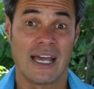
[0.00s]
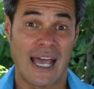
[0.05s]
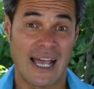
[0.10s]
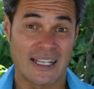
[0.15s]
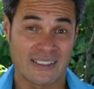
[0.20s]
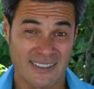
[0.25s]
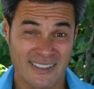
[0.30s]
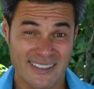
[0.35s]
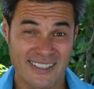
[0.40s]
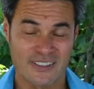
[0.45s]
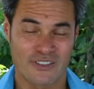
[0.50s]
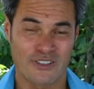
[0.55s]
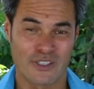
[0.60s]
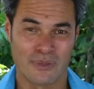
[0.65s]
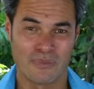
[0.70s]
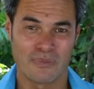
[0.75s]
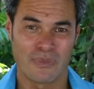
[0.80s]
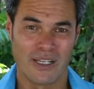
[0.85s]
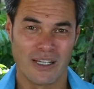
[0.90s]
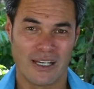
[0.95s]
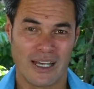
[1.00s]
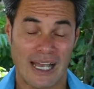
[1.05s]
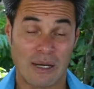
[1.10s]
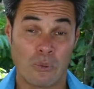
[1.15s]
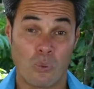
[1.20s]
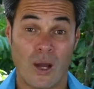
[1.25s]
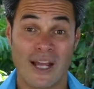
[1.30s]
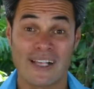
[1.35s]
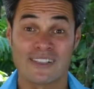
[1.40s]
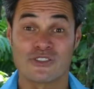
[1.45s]
as a system and
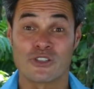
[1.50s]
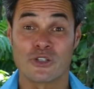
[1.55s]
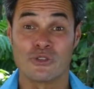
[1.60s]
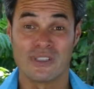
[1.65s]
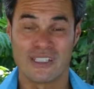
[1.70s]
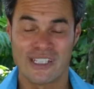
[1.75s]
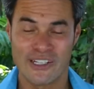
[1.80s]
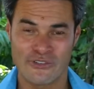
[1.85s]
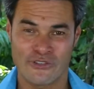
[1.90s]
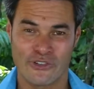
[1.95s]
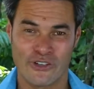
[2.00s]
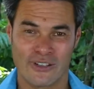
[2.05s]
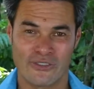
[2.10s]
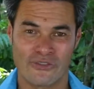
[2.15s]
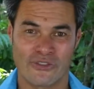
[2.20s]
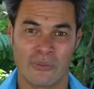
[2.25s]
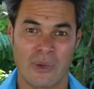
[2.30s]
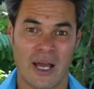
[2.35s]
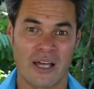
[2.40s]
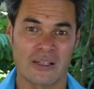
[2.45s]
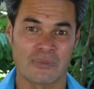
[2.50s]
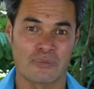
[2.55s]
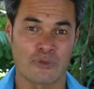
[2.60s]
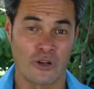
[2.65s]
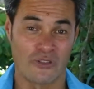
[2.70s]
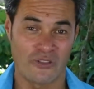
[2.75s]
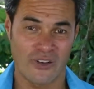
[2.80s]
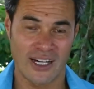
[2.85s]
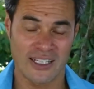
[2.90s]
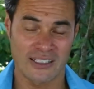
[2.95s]
why it's so different from other
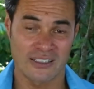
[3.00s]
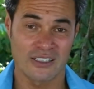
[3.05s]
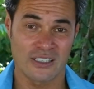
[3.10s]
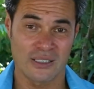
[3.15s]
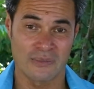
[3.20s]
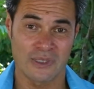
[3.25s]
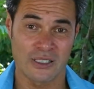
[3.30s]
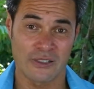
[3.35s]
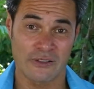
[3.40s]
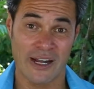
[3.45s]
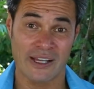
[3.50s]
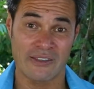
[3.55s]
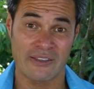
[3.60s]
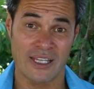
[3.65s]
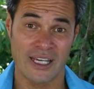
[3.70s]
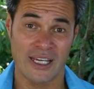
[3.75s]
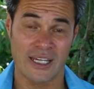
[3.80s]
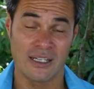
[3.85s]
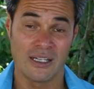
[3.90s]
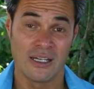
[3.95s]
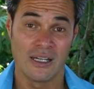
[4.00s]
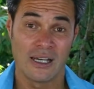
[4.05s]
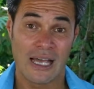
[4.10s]
profiling systems that are out there,